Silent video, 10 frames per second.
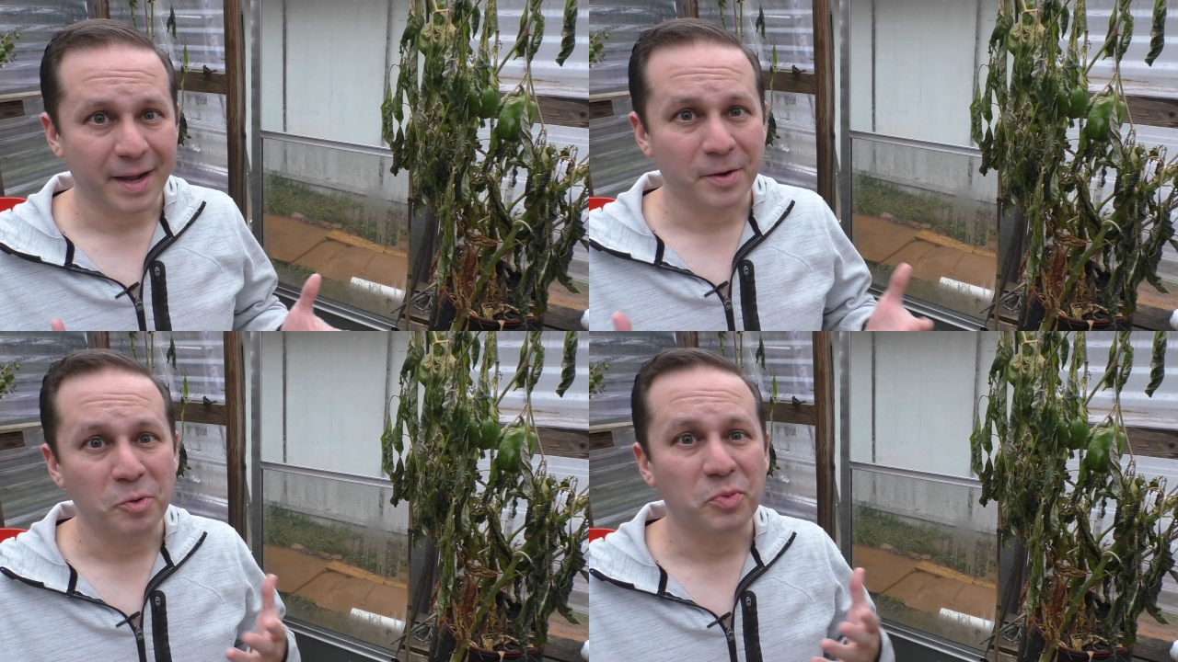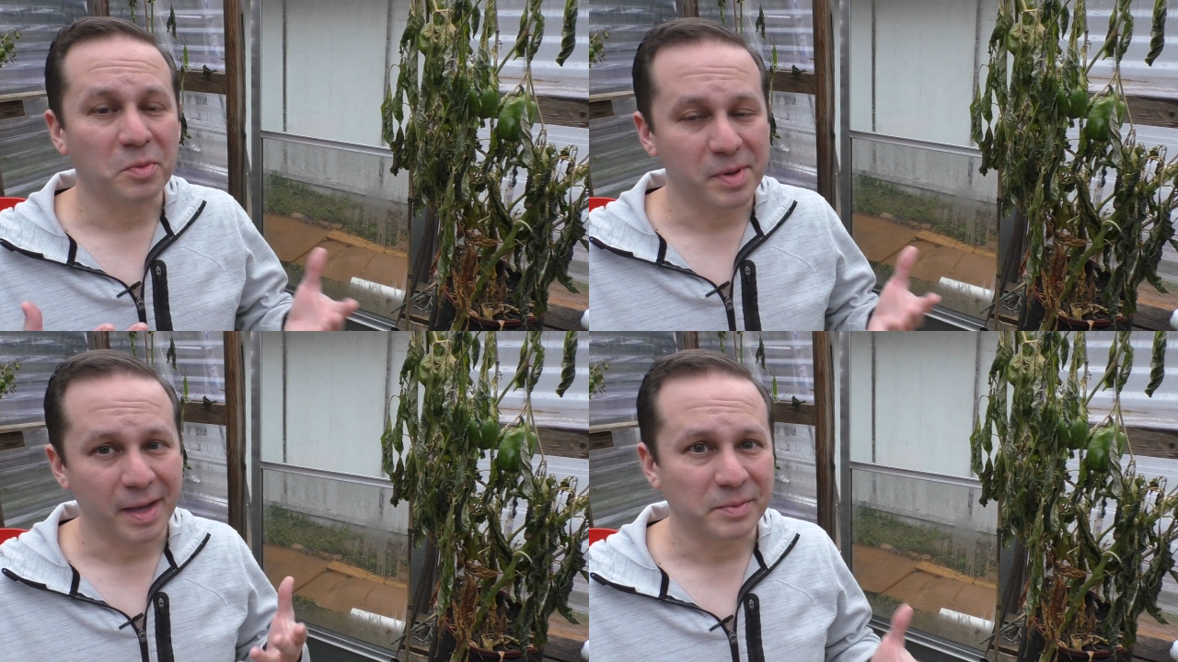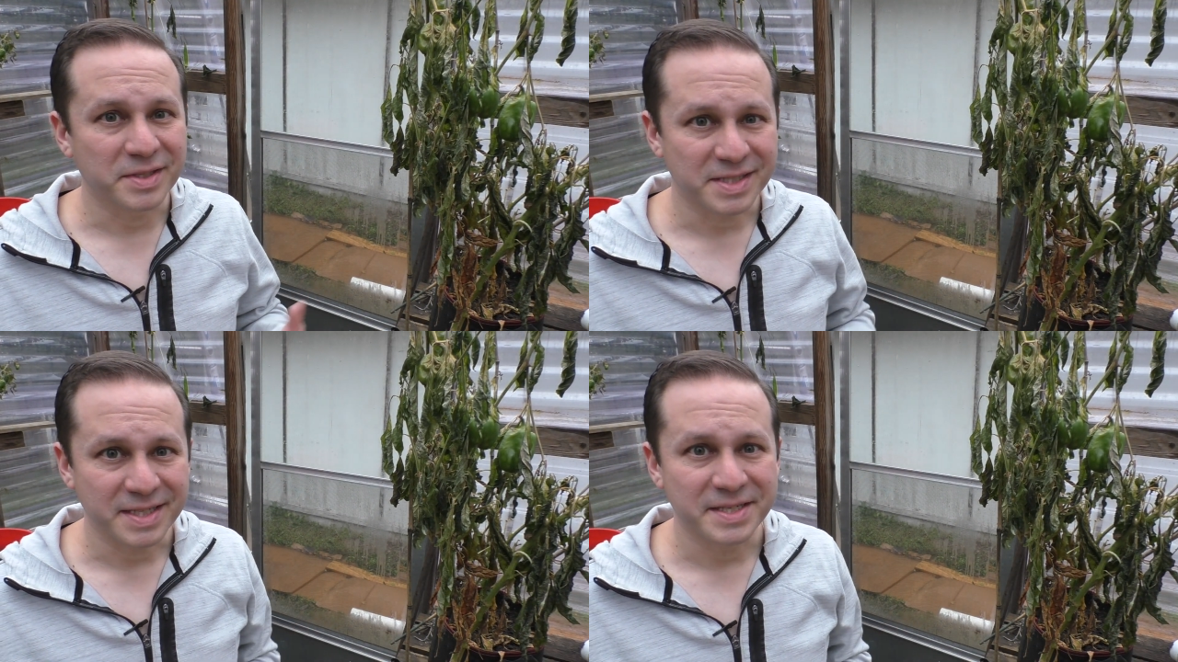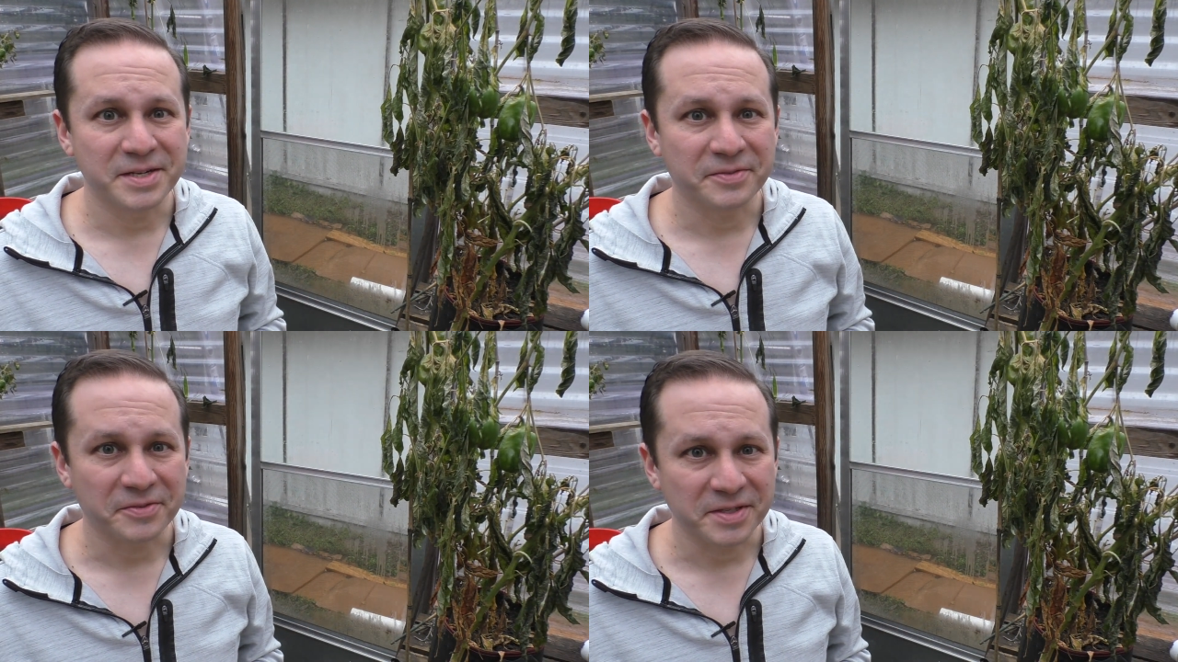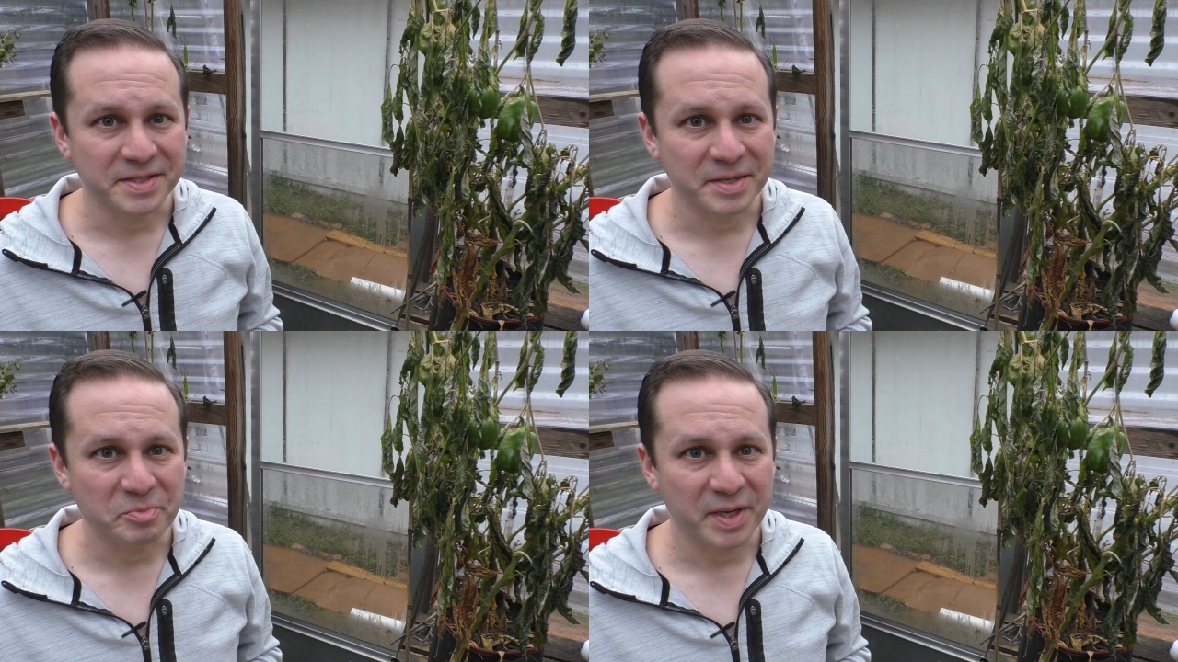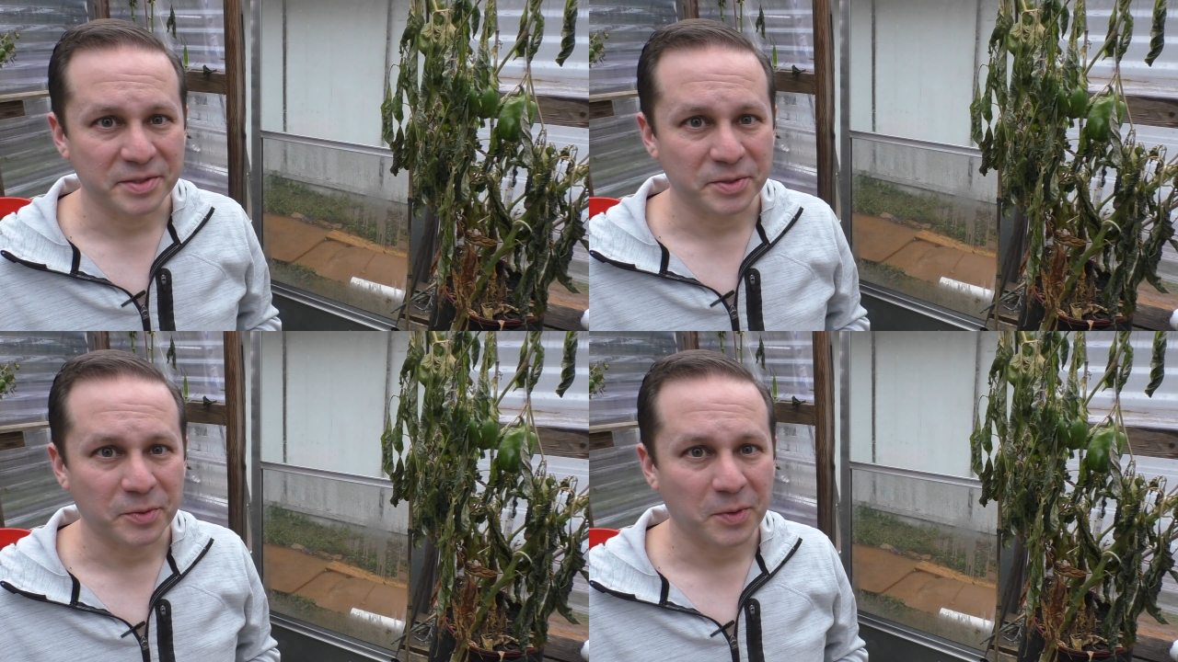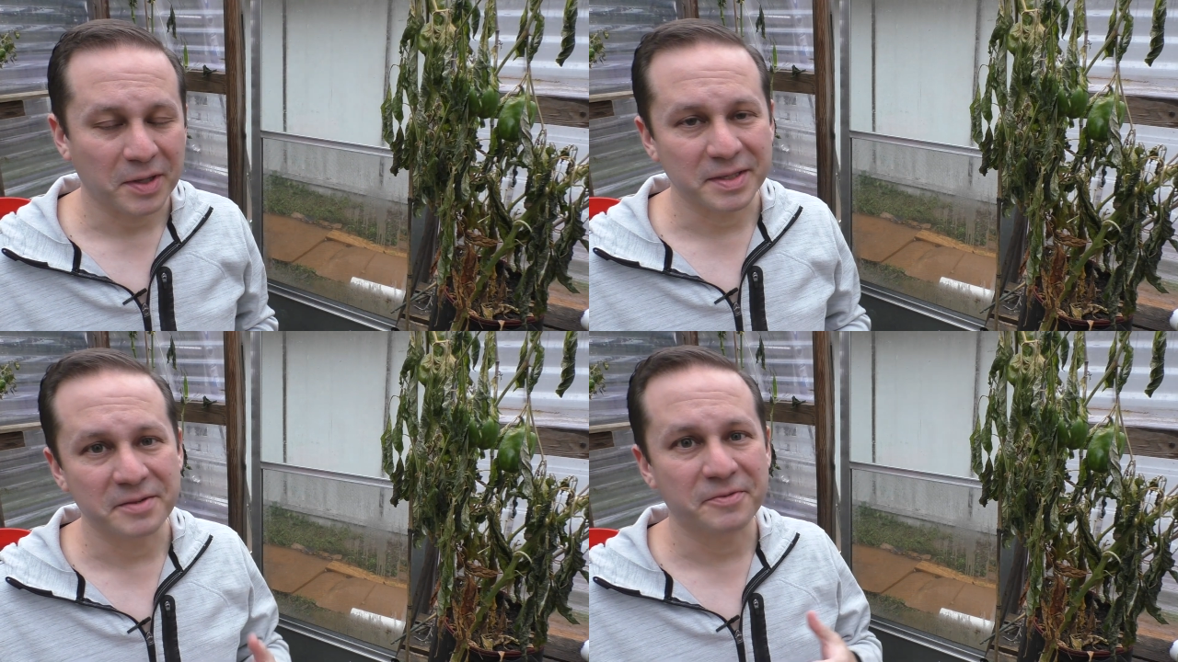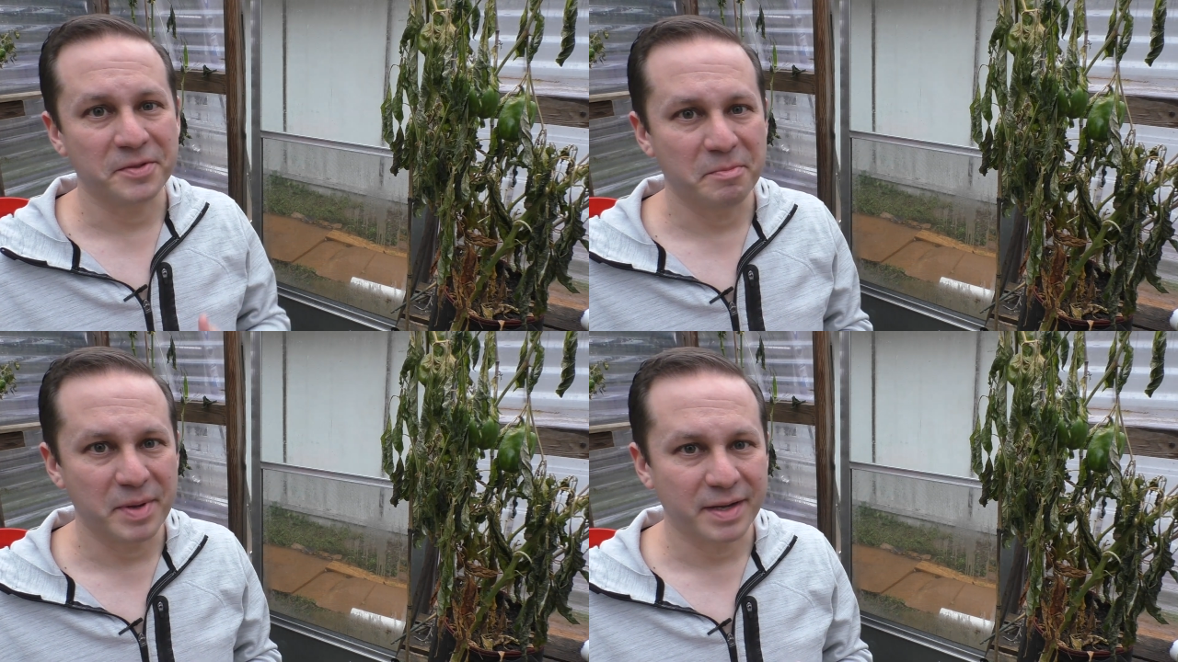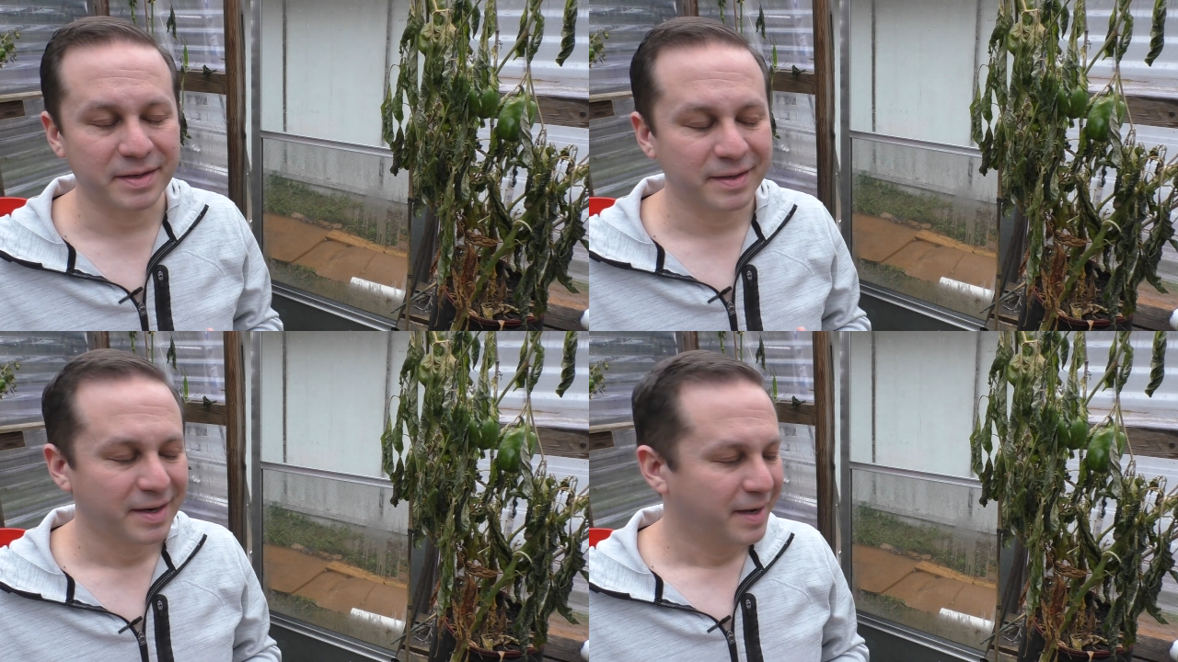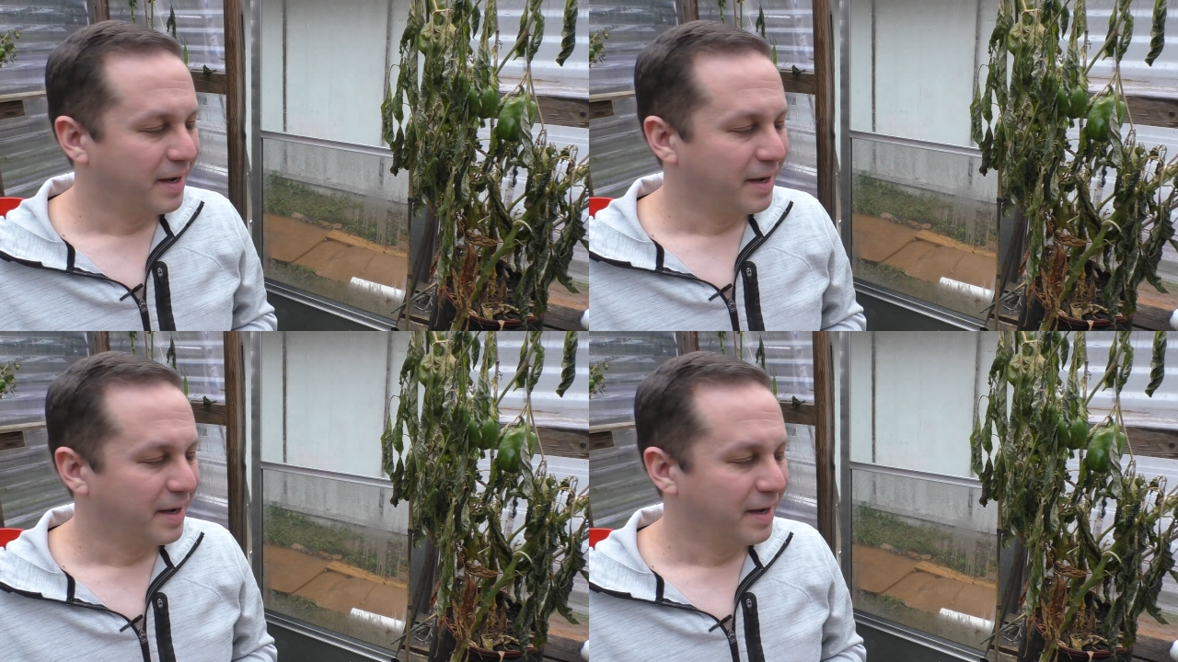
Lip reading: I hope we'll be able to see a difference in picture quality for the better.